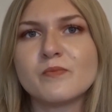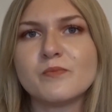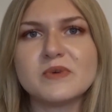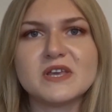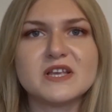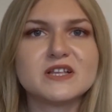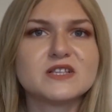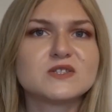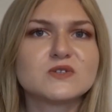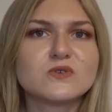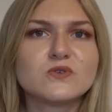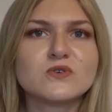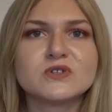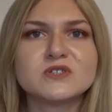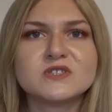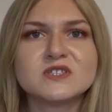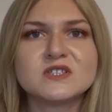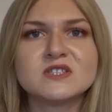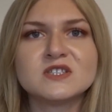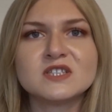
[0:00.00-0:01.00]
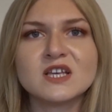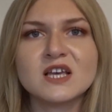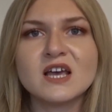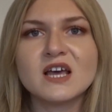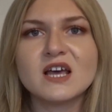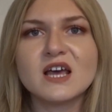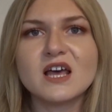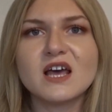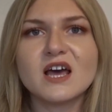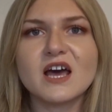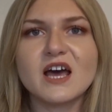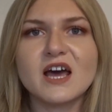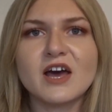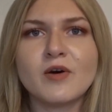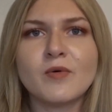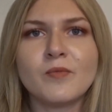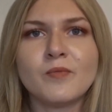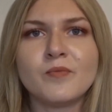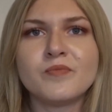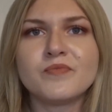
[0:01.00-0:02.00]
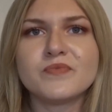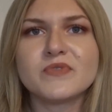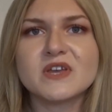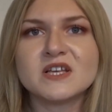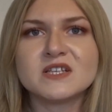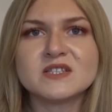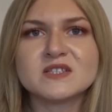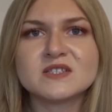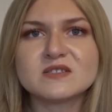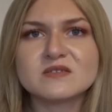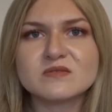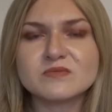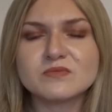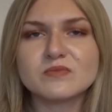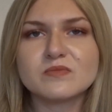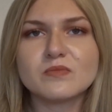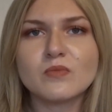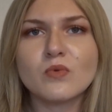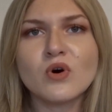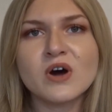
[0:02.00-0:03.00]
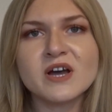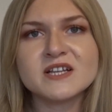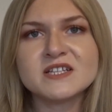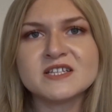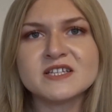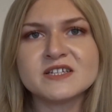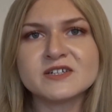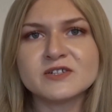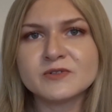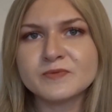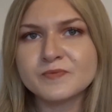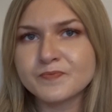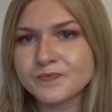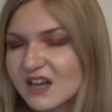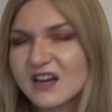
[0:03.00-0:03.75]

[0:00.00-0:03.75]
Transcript: meat sources is more ideal.